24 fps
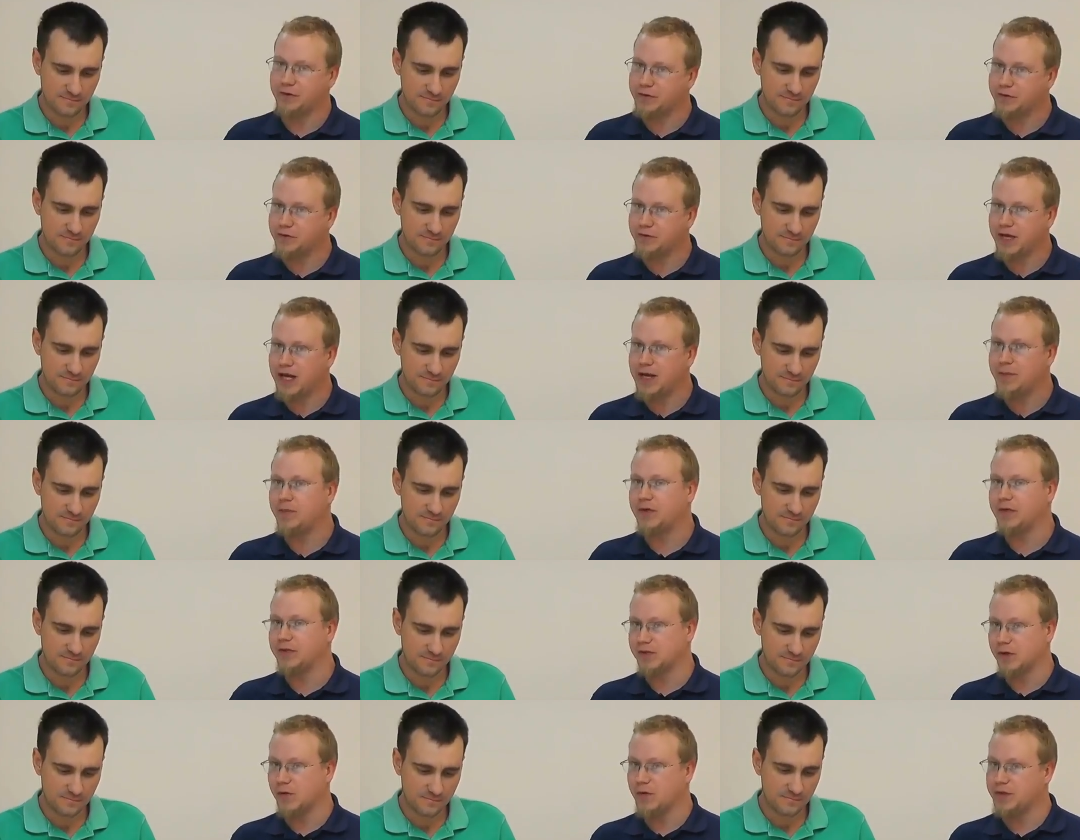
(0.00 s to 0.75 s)
Speaker 1: do that,
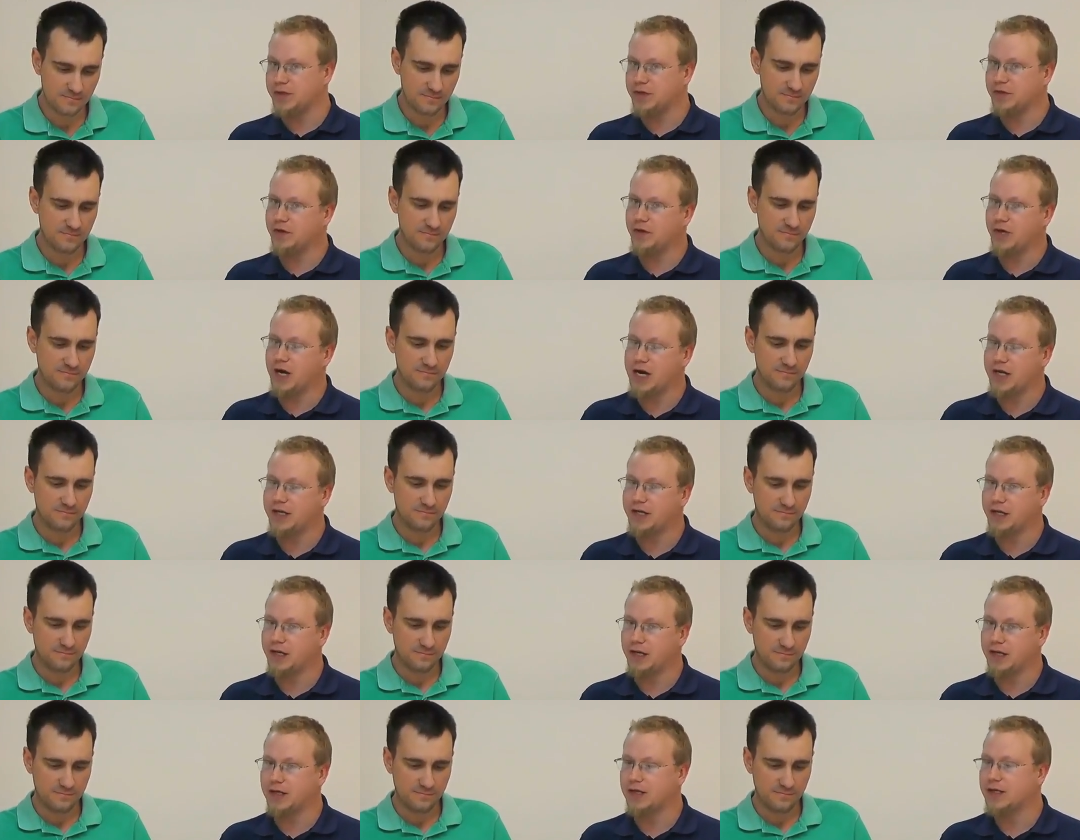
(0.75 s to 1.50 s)
but it's always a good
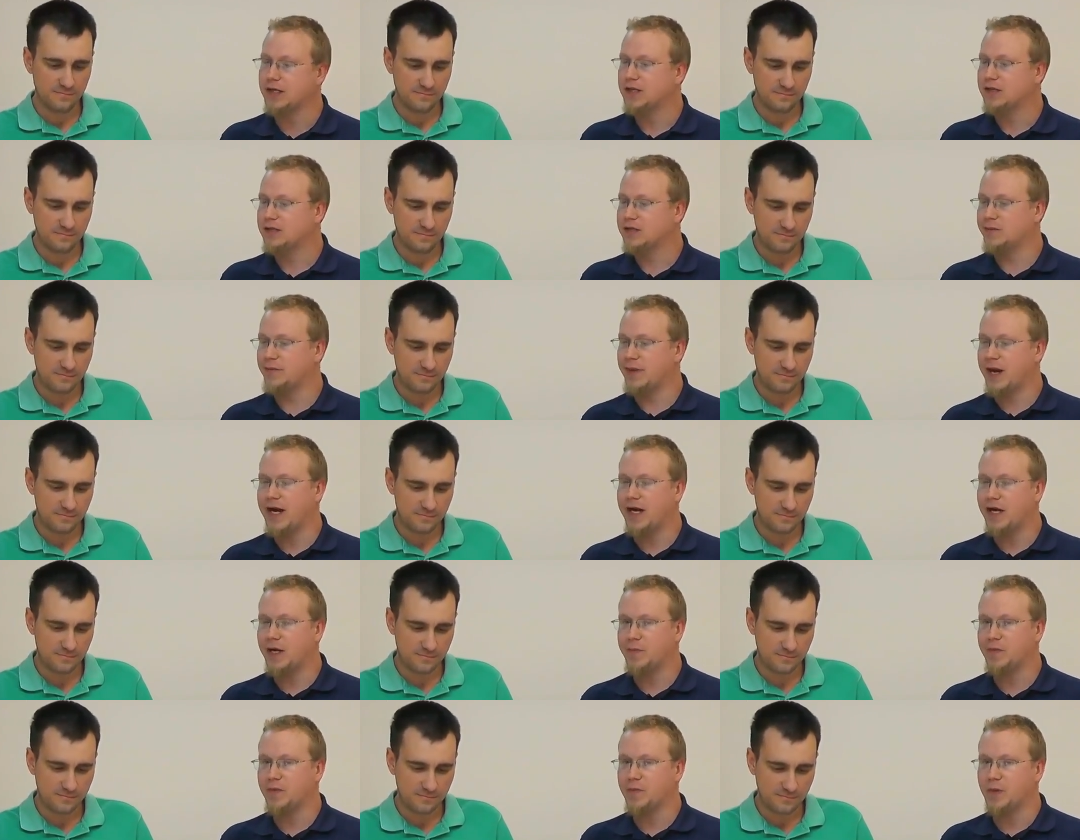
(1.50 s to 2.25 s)
idea to
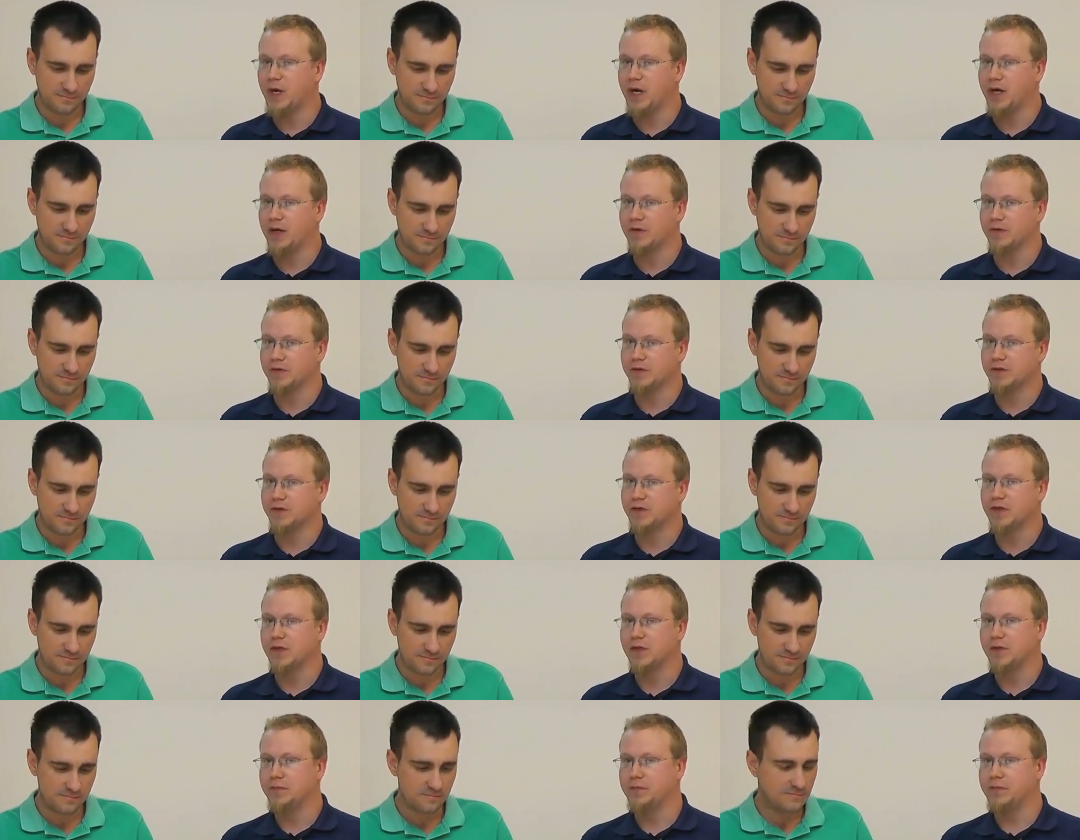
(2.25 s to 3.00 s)
back up your models
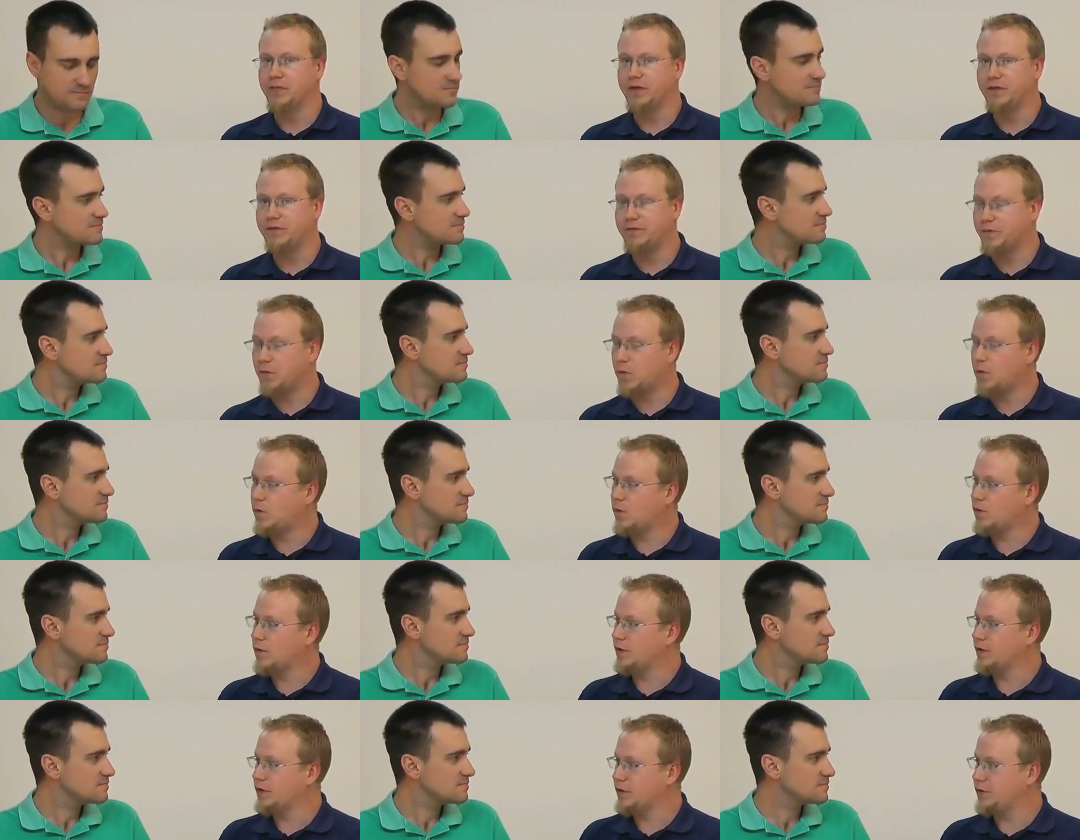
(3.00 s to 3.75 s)

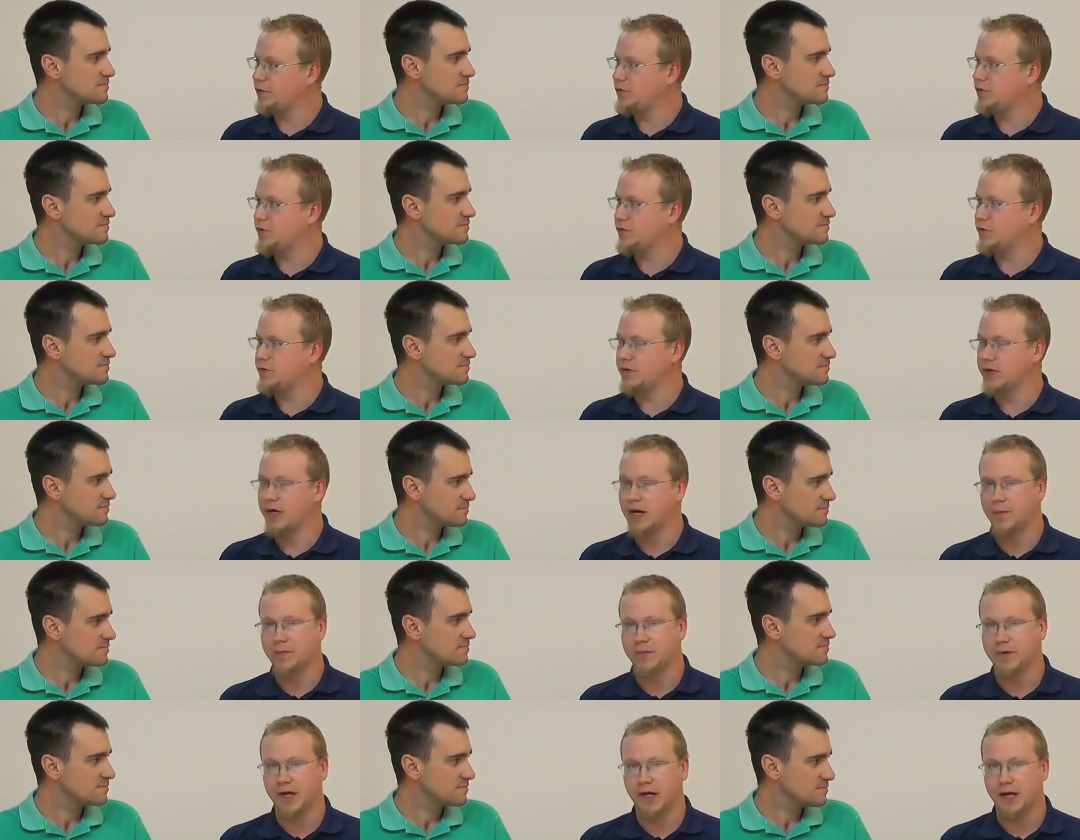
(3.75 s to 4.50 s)
before you do an
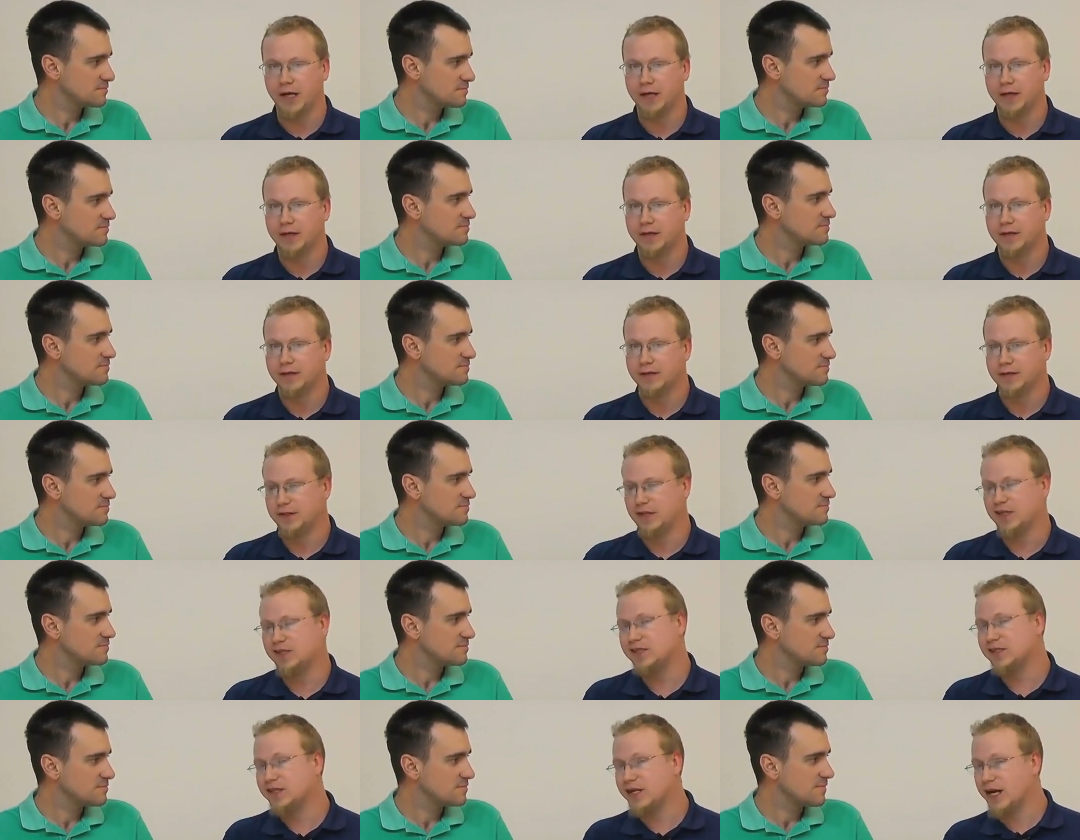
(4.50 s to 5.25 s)
update,
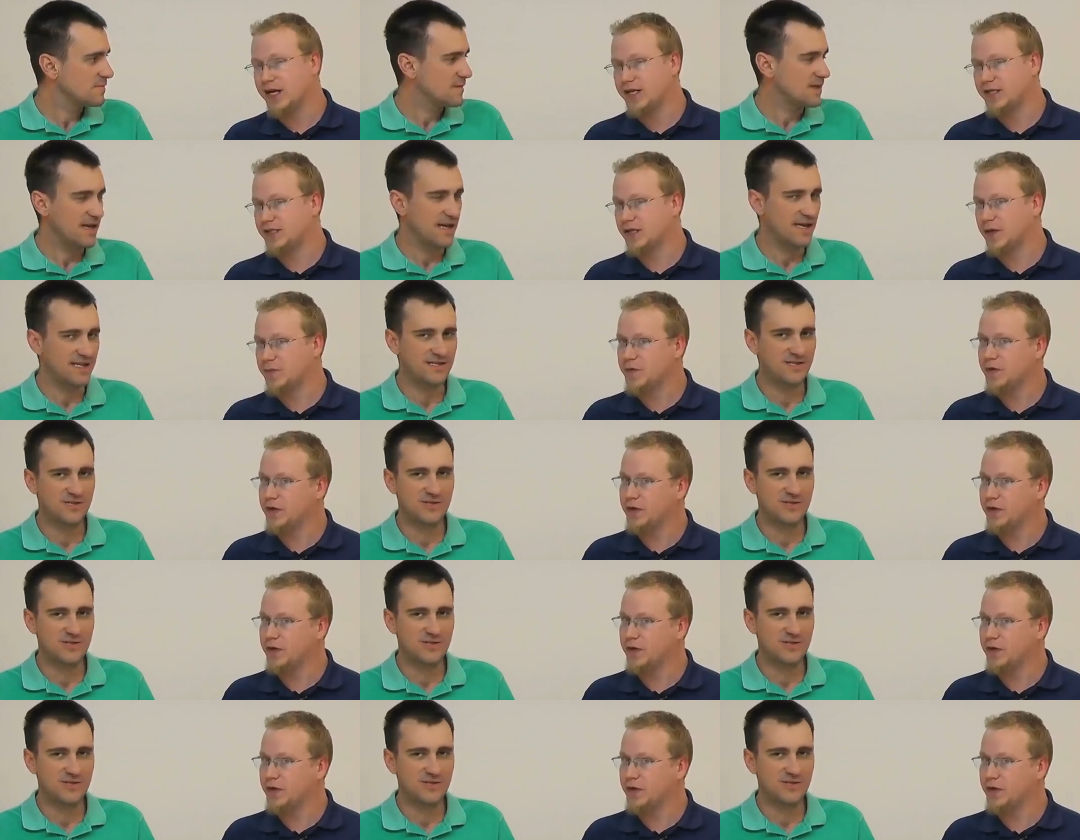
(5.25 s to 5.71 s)
just in case something. It's